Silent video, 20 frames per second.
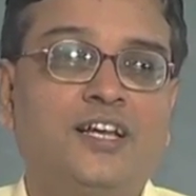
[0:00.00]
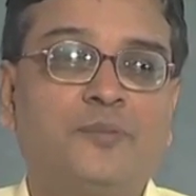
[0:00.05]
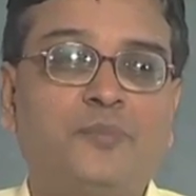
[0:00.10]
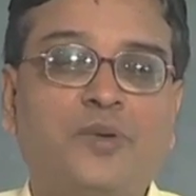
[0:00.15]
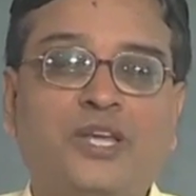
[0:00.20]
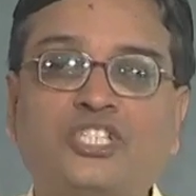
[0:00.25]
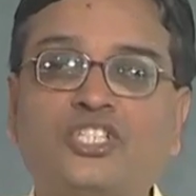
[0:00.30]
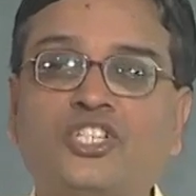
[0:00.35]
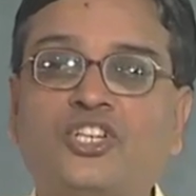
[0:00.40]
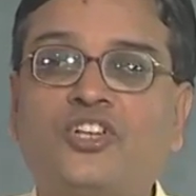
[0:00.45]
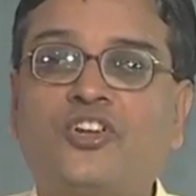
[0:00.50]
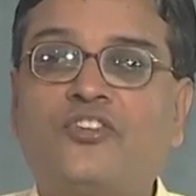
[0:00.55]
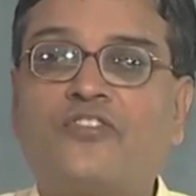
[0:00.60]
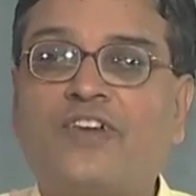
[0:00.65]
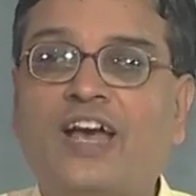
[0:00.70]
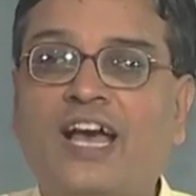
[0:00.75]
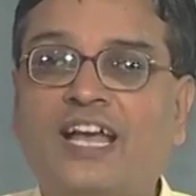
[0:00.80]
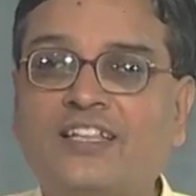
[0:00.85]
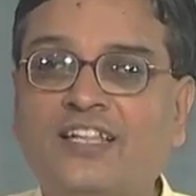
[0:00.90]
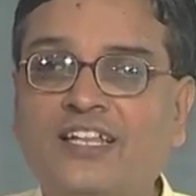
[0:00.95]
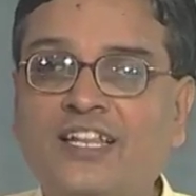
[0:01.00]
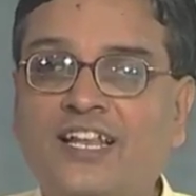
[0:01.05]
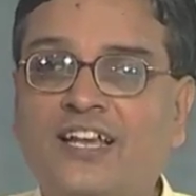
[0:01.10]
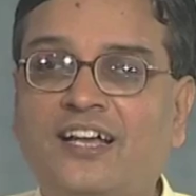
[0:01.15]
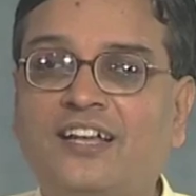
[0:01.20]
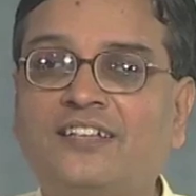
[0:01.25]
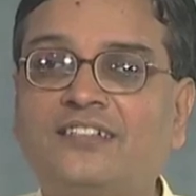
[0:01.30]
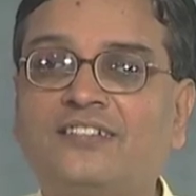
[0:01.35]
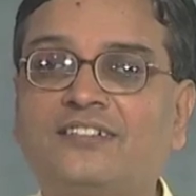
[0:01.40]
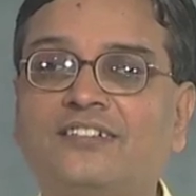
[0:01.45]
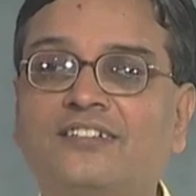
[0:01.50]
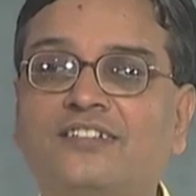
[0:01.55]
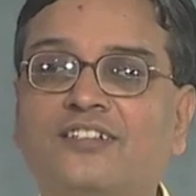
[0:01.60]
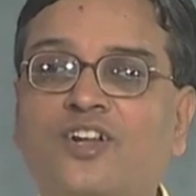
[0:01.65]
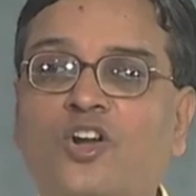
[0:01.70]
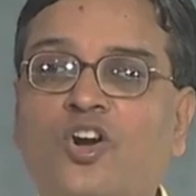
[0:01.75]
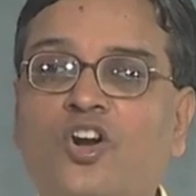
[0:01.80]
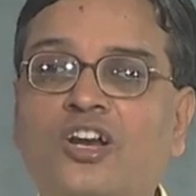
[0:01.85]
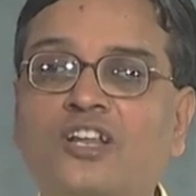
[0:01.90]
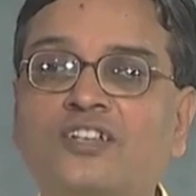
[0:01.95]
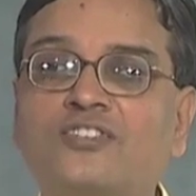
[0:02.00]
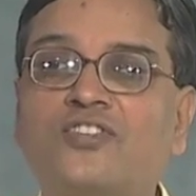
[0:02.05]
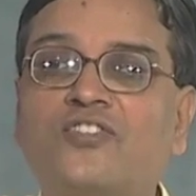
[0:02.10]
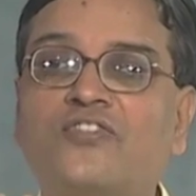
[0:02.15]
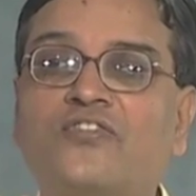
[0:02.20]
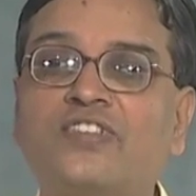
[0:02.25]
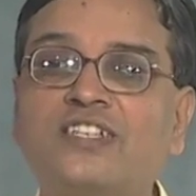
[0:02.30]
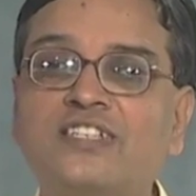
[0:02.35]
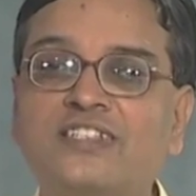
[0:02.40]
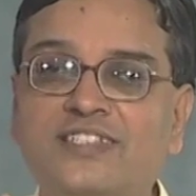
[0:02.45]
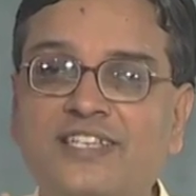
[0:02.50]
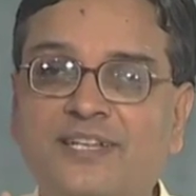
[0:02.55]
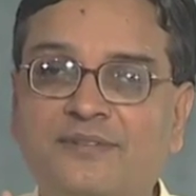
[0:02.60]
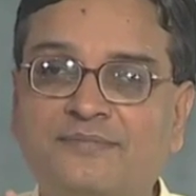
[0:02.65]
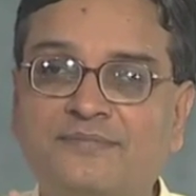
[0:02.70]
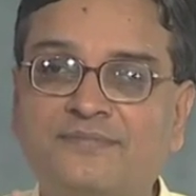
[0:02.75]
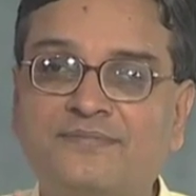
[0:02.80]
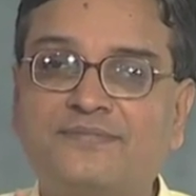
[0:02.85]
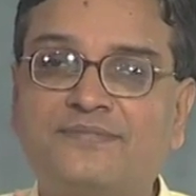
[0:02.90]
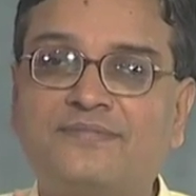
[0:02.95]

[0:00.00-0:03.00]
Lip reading: picture of Athena, goddess of wisdom.